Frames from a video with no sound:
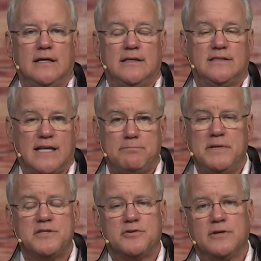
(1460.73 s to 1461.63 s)
It's that
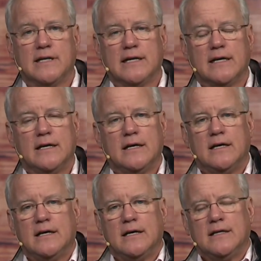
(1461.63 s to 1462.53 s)
mystery,
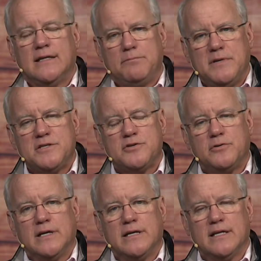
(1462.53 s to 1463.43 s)
that
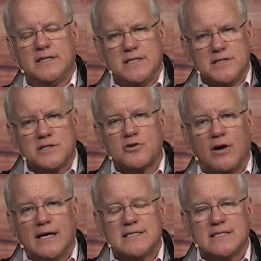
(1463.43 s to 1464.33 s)
mystery that Jesus
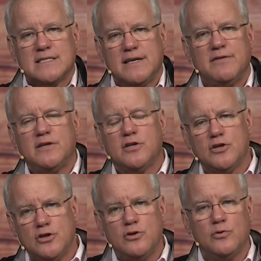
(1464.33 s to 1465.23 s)
Christ has given to
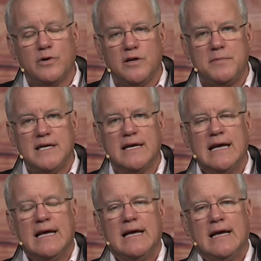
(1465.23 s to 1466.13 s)
you and to me.
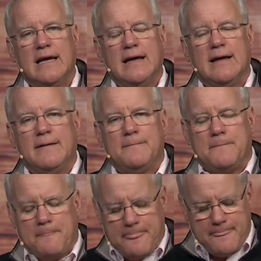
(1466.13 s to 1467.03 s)

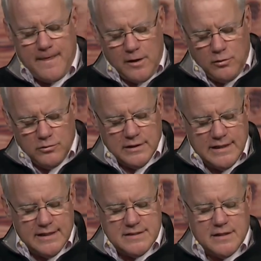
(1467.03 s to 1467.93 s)
Not only
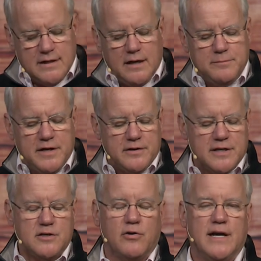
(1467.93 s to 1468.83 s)
is it
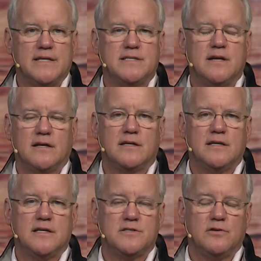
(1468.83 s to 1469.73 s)
unmerited grace and
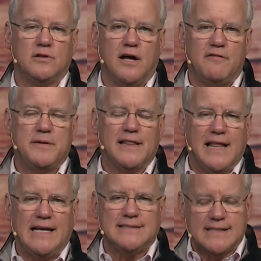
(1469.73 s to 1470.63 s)
unconditional love, but the
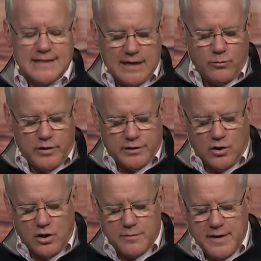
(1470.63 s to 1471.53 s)
last thing that I want to
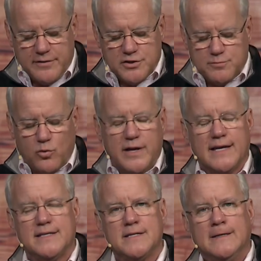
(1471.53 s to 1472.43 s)
talk about this morning is,